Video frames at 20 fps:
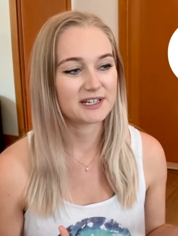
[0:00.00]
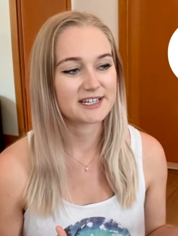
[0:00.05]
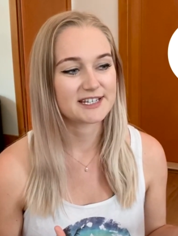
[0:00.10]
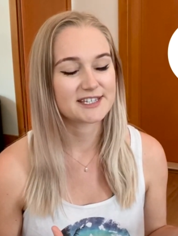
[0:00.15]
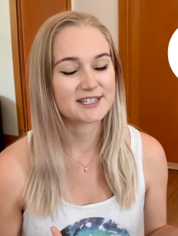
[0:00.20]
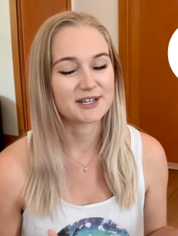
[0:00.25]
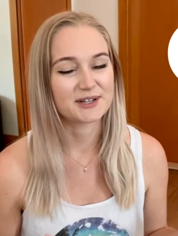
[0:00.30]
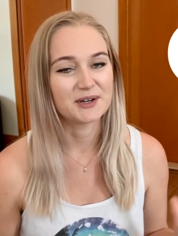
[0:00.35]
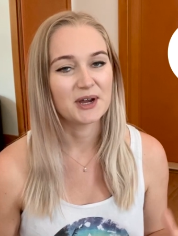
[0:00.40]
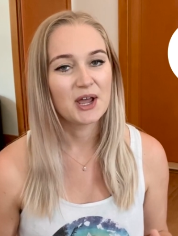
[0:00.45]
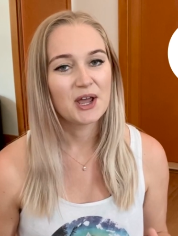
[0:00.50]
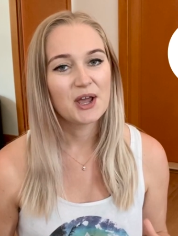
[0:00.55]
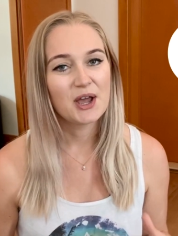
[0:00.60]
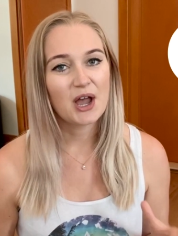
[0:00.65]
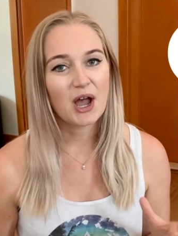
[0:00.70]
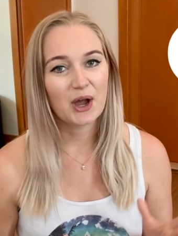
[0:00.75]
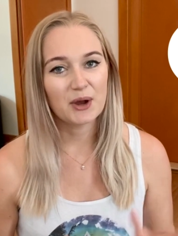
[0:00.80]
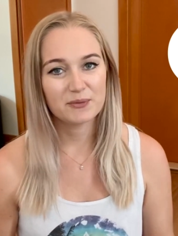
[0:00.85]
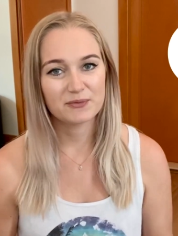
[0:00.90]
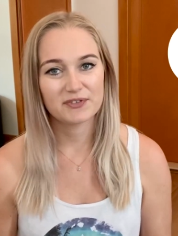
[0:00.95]
So
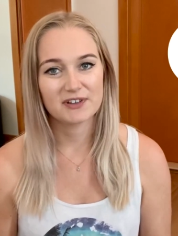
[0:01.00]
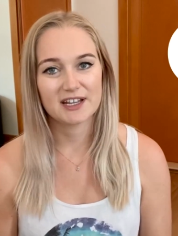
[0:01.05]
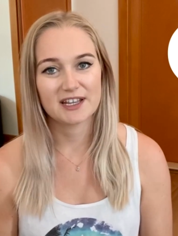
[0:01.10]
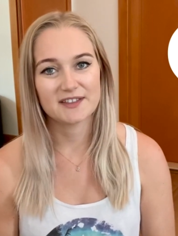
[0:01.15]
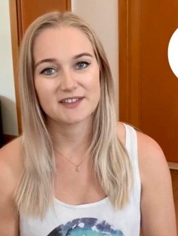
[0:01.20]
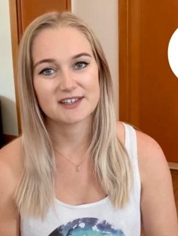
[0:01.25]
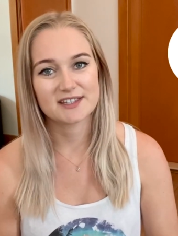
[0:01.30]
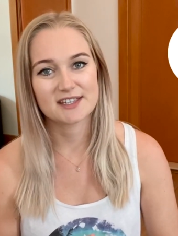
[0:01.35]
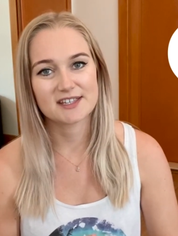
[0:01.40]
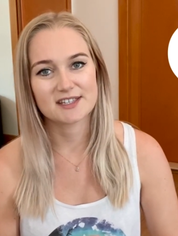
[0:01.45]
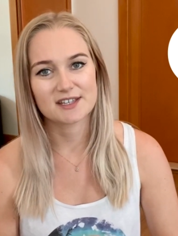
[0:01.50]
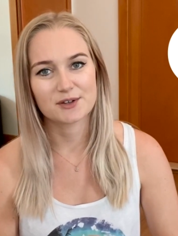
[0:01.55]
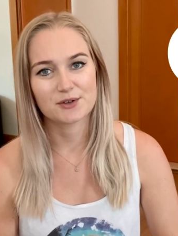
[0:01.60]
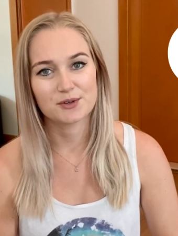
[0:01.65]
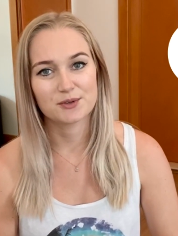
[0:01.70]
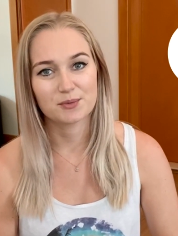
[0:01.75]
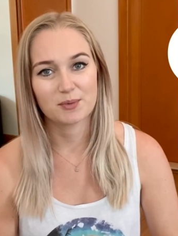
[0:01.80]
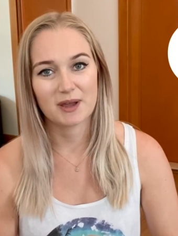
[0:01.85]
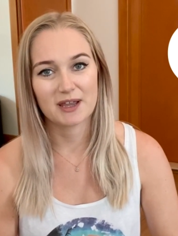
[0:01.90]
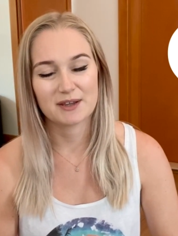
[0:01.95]
hopefully this is a
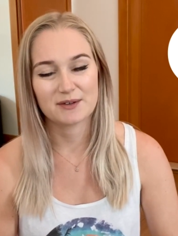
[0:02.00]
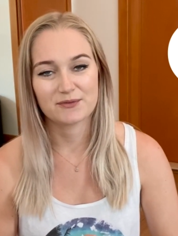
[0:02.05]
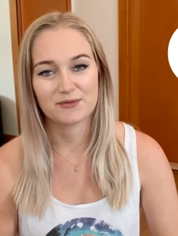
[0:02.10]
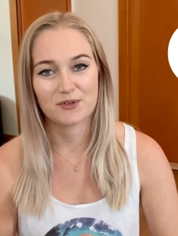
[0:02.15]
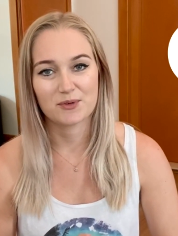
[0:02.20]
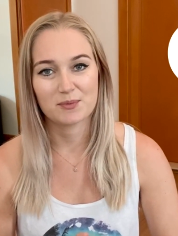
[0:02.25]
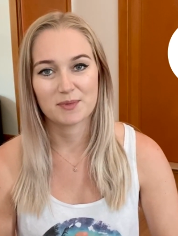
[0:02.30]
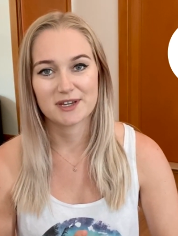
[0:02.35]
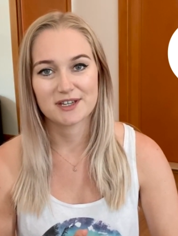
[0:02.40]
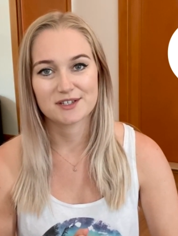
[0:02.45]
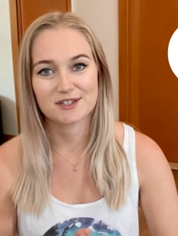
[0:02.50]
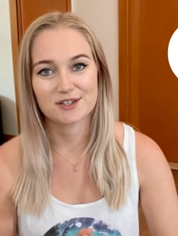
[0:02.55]
good way for me